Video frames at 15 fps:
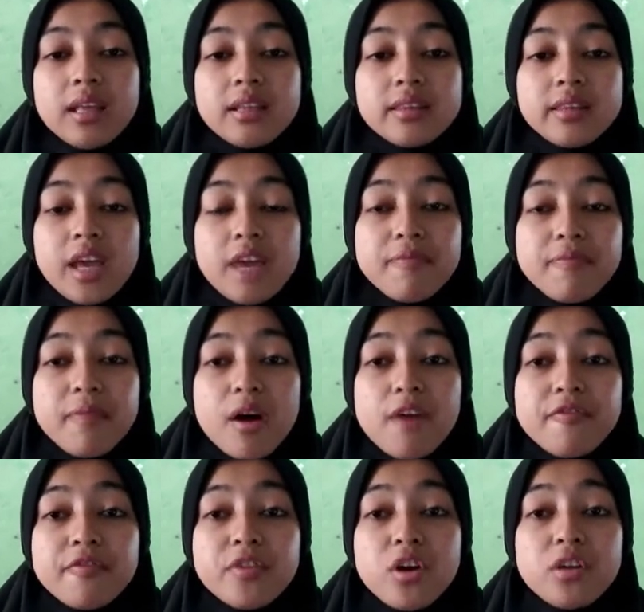Type
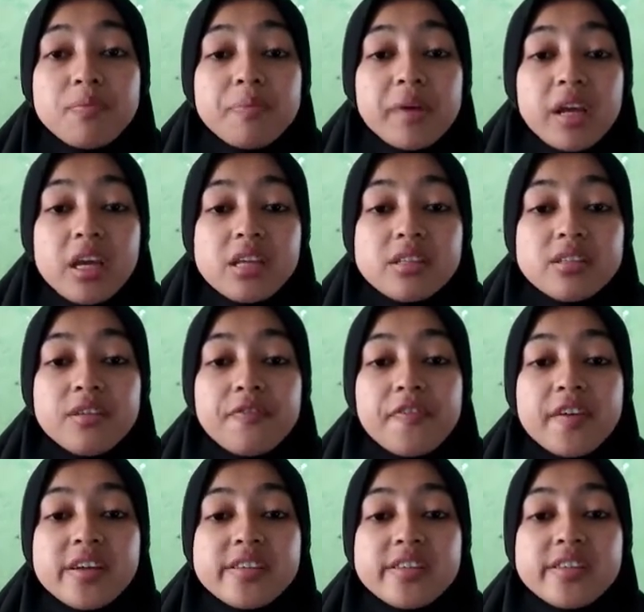of noun phrase. The
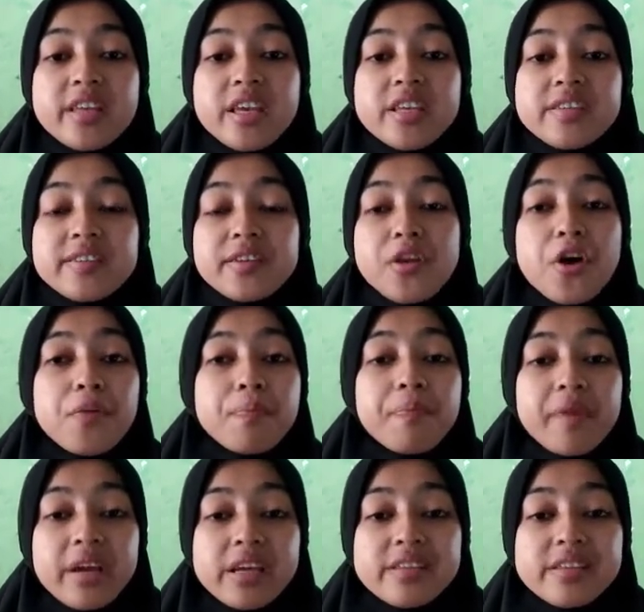first is noun
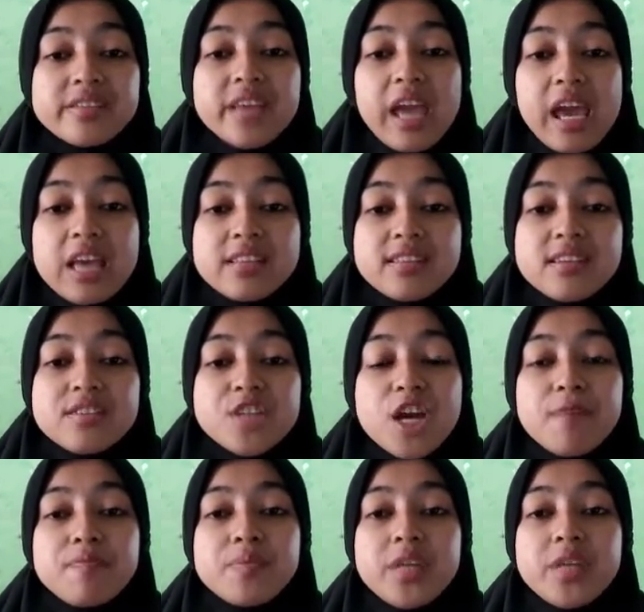phrase as a
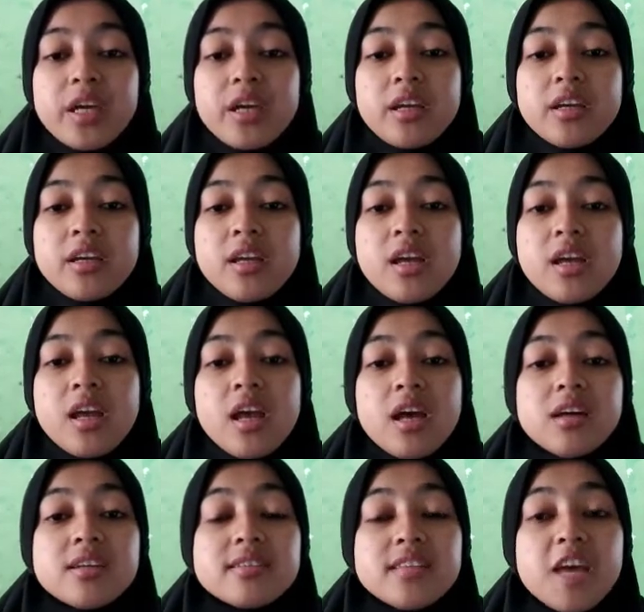subject.
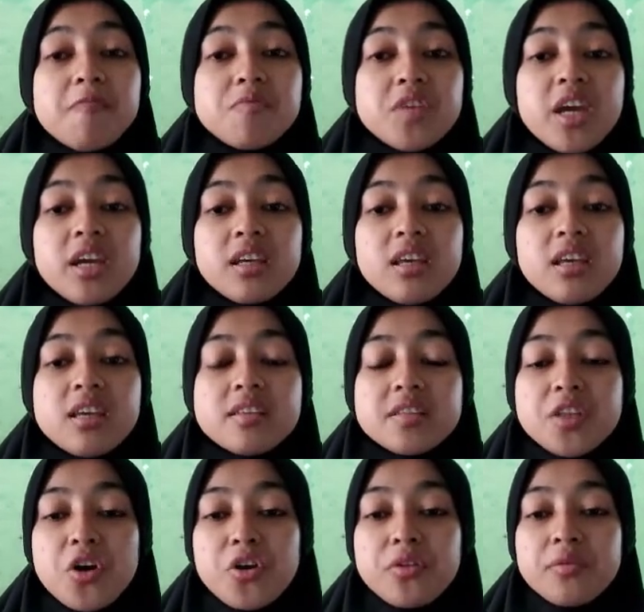A subject is
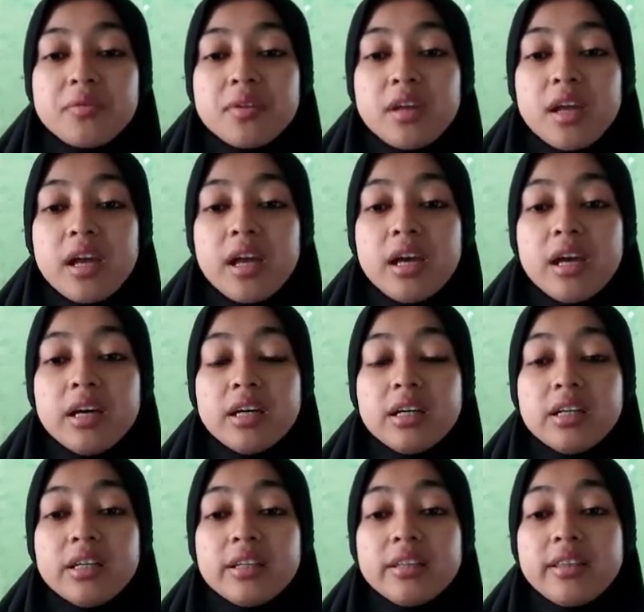noun
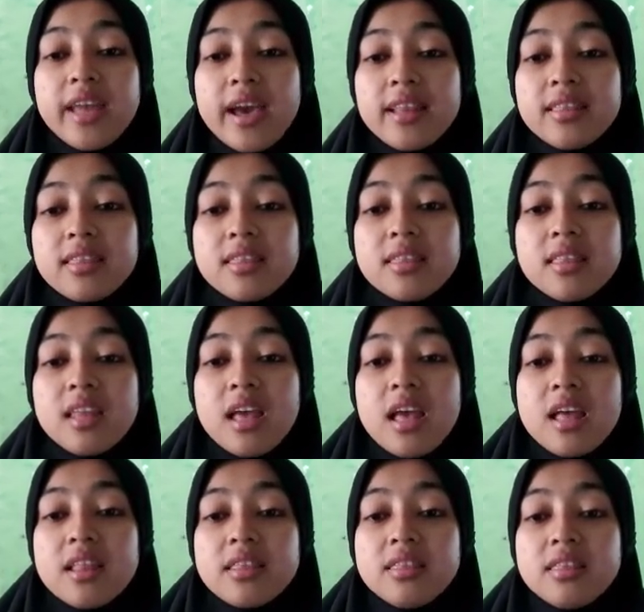that
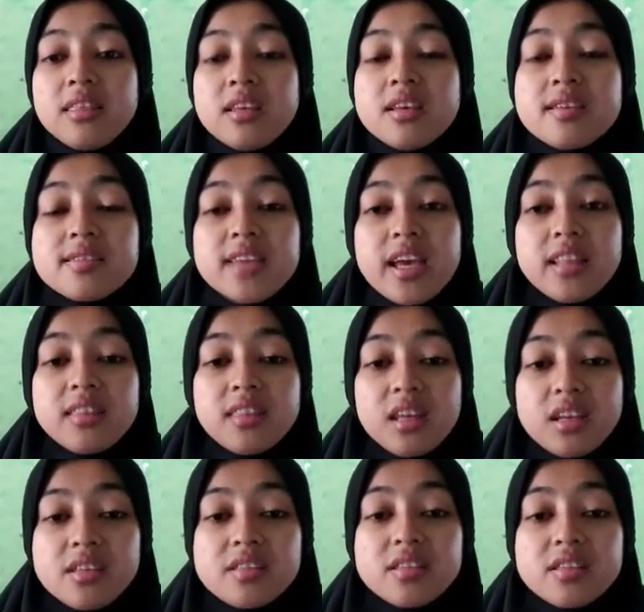the
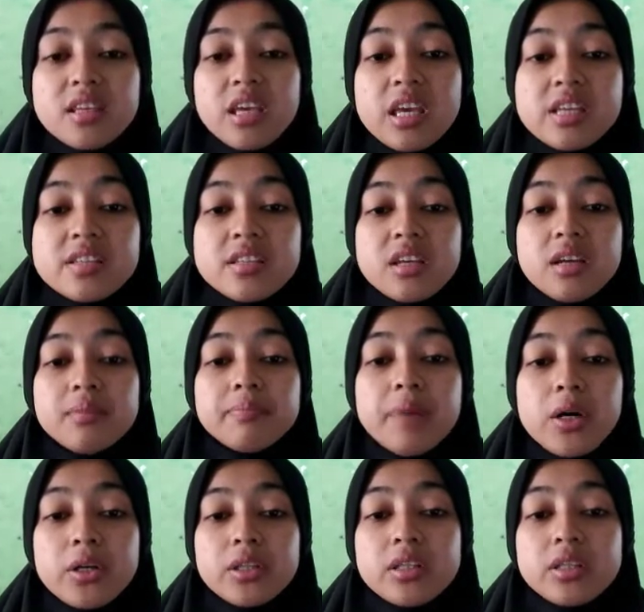sentence is
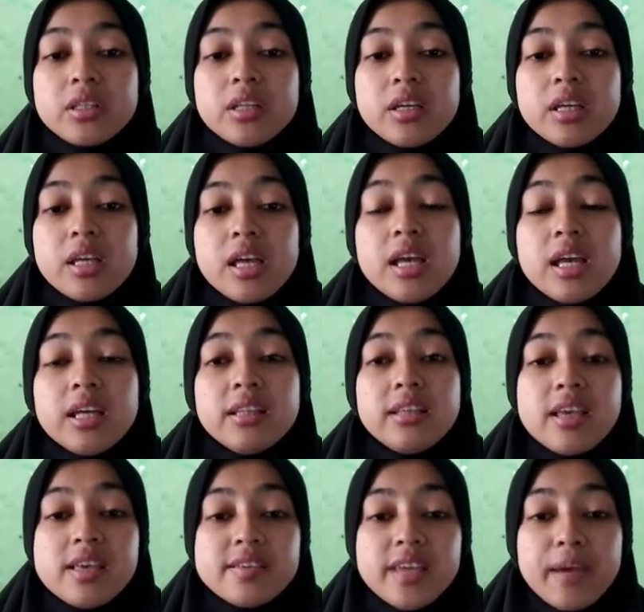about.
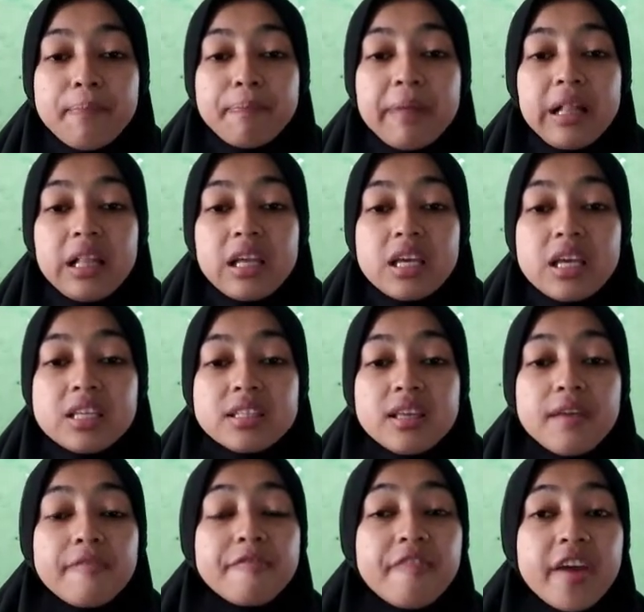The example is
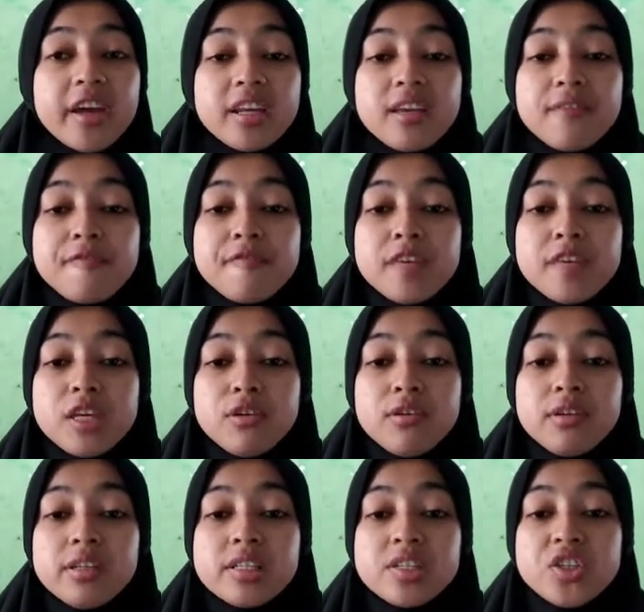very few
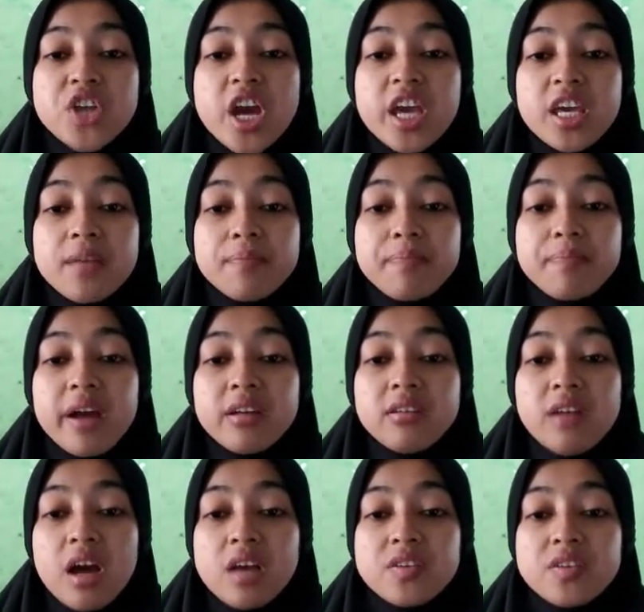giant
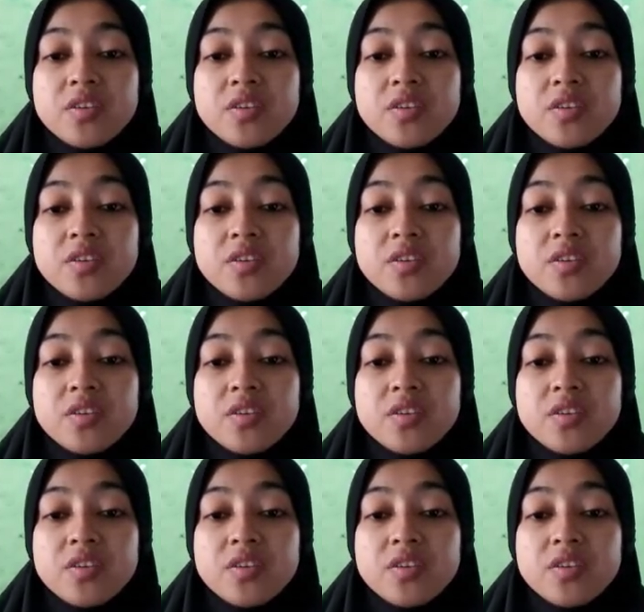pandas